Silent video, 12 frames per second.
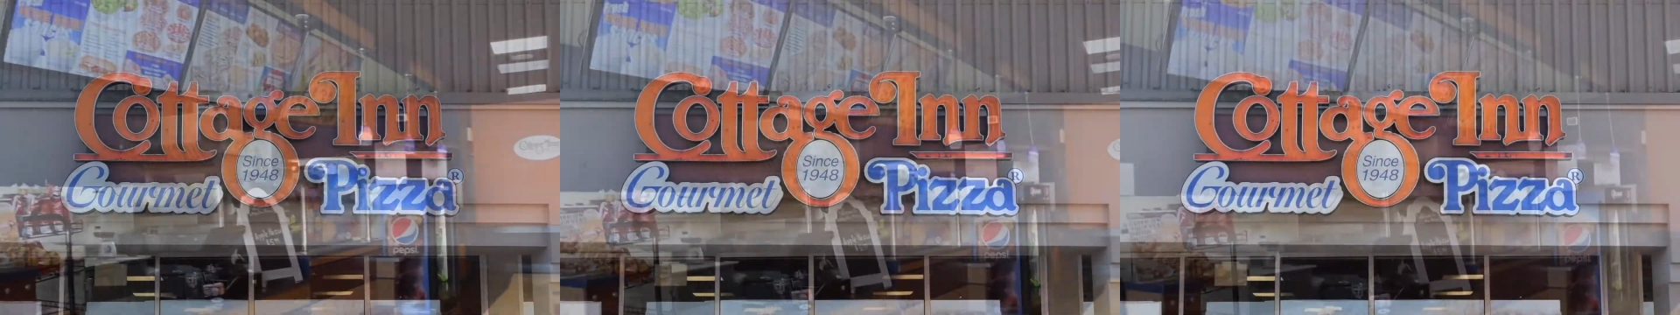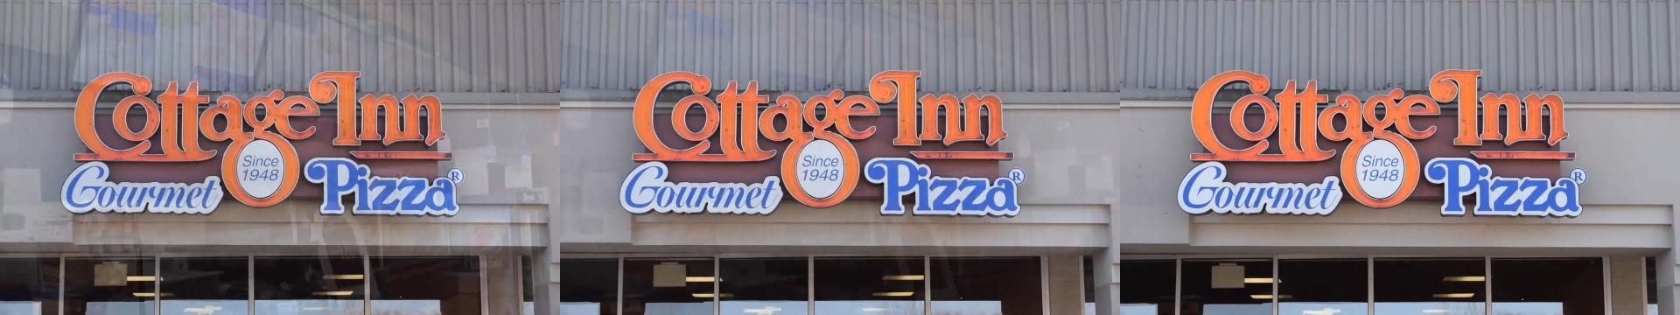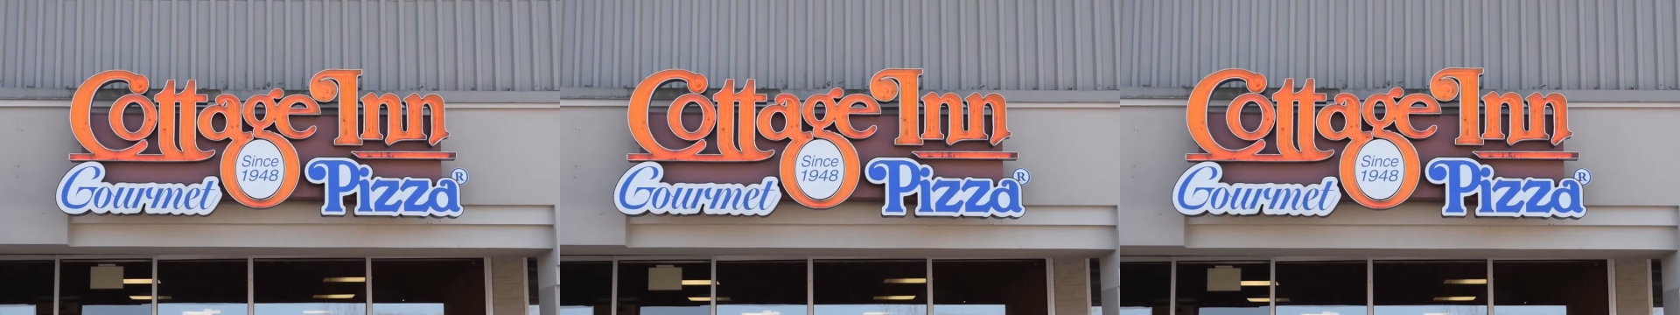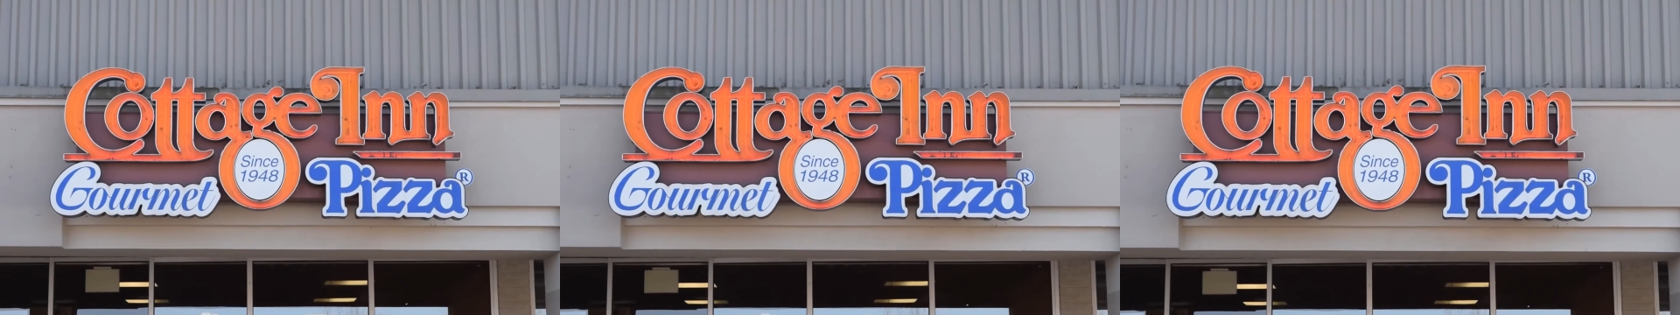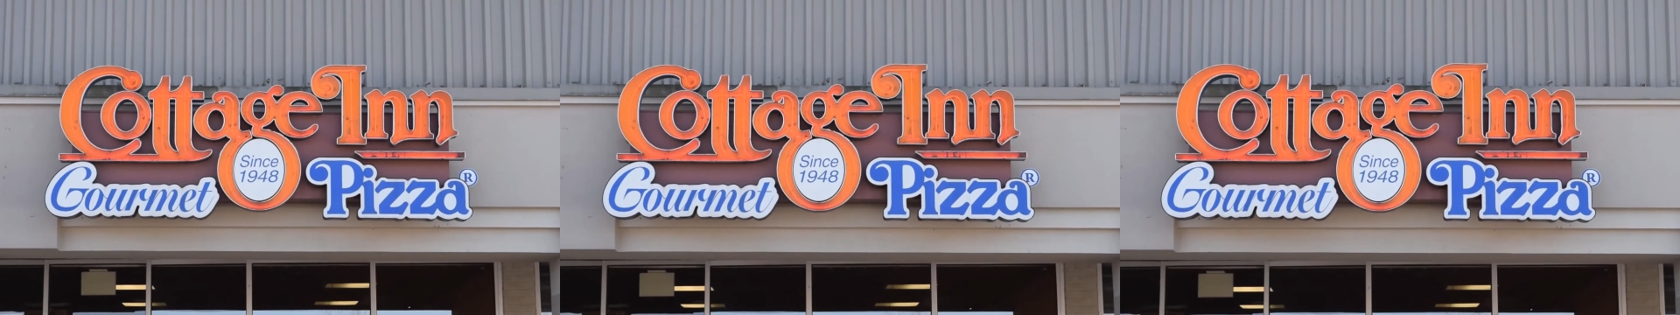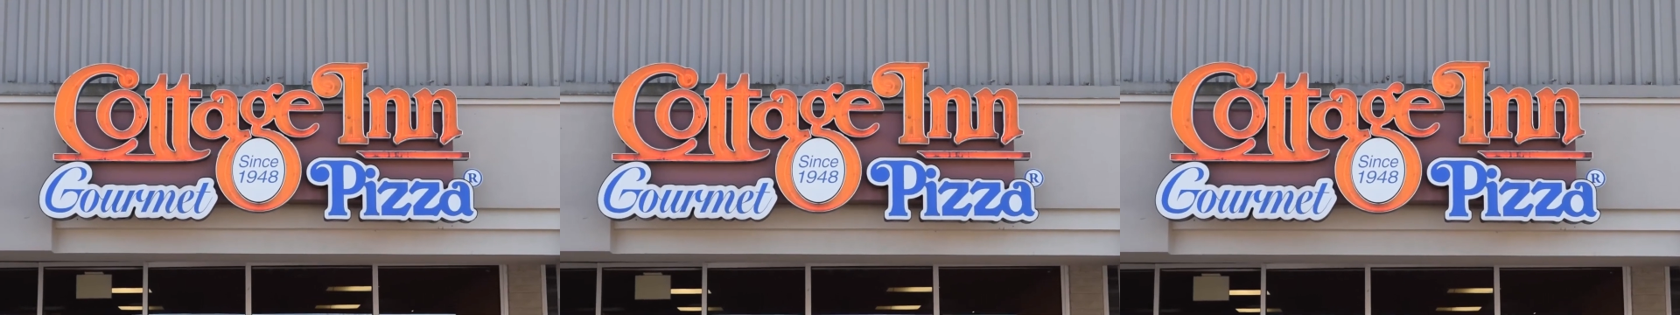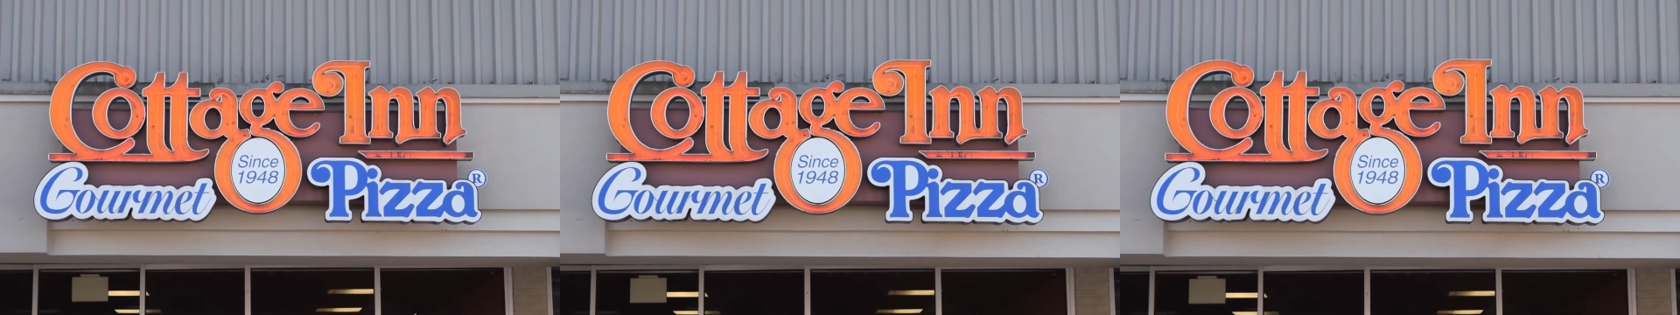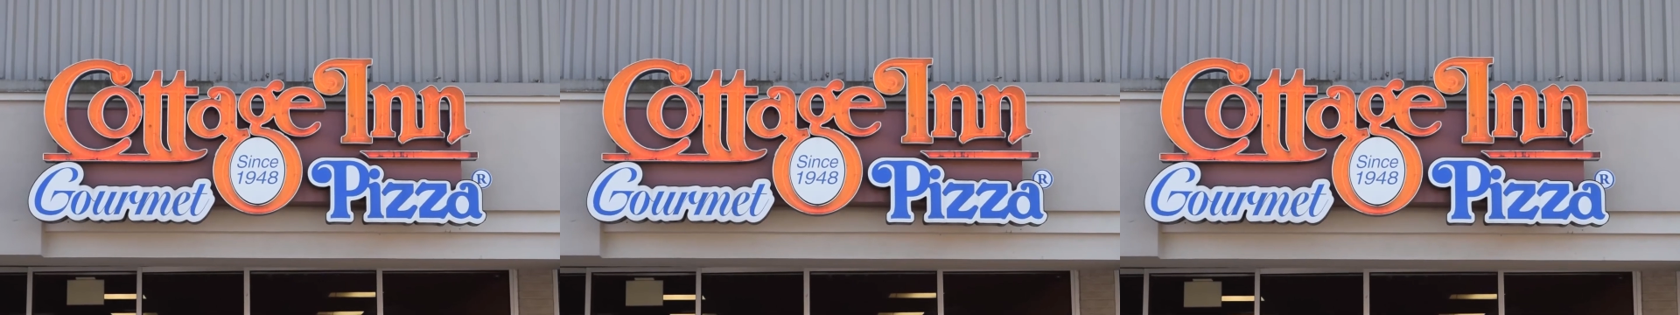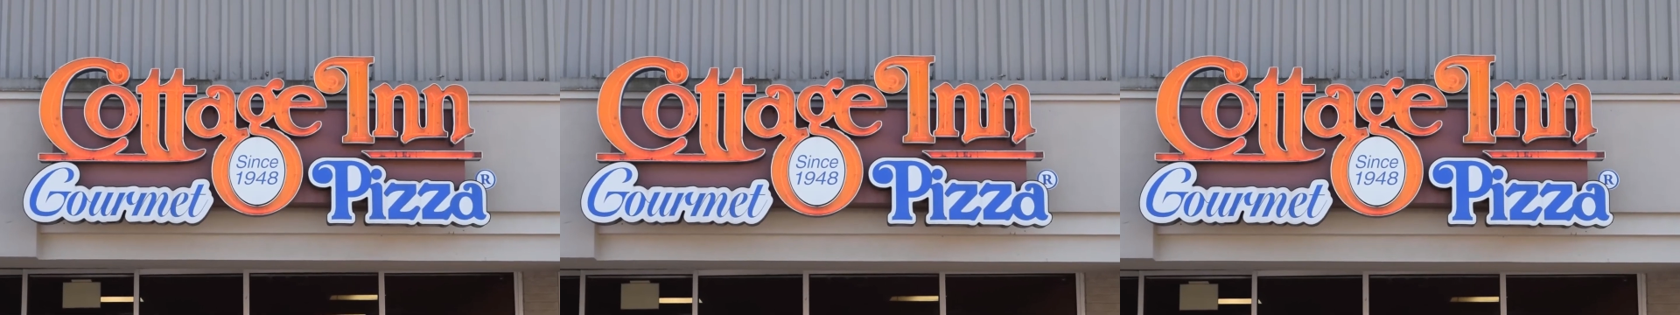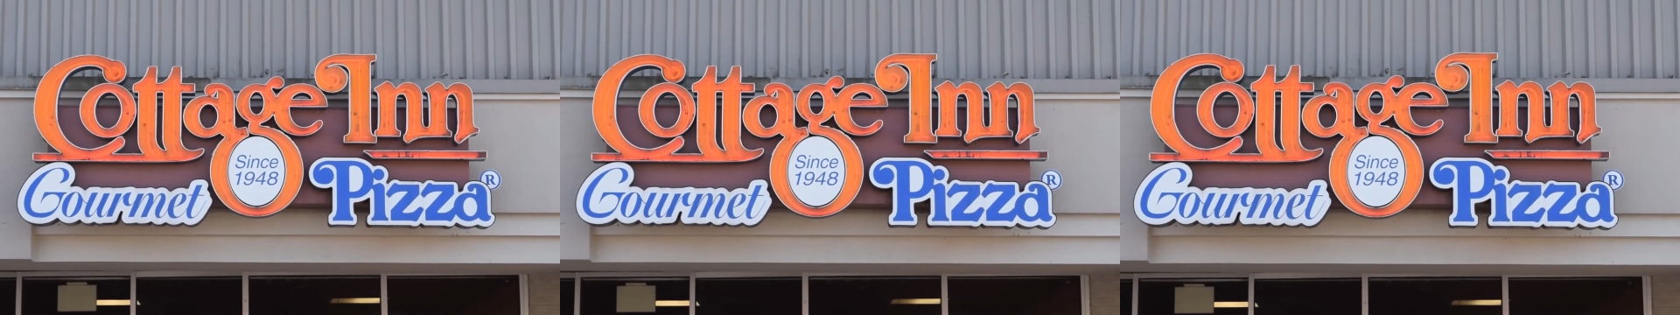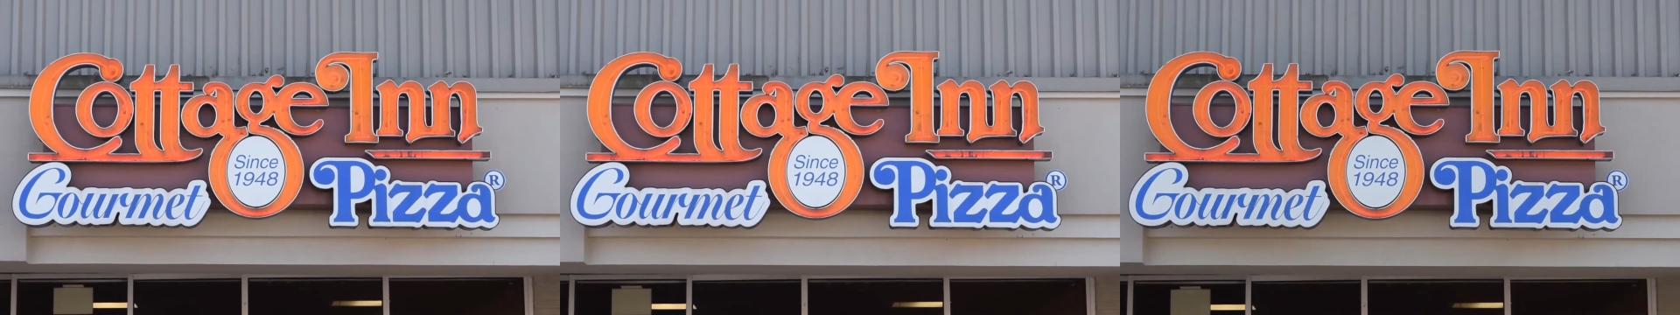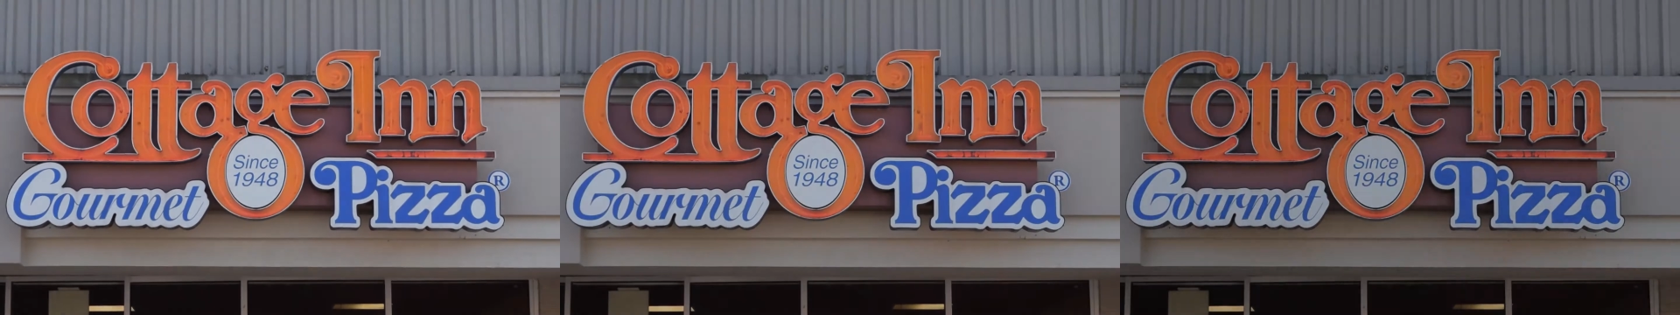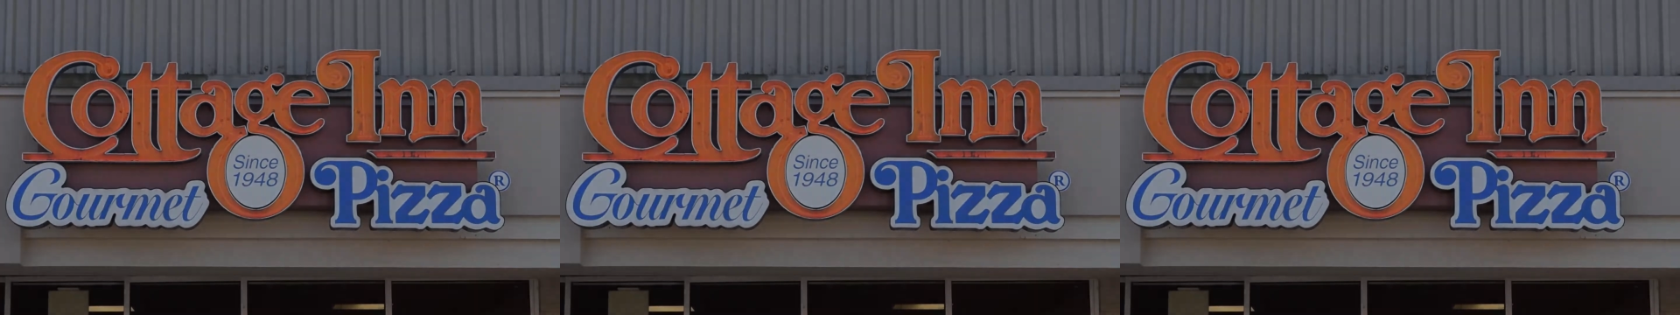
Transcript: (no speaker visible)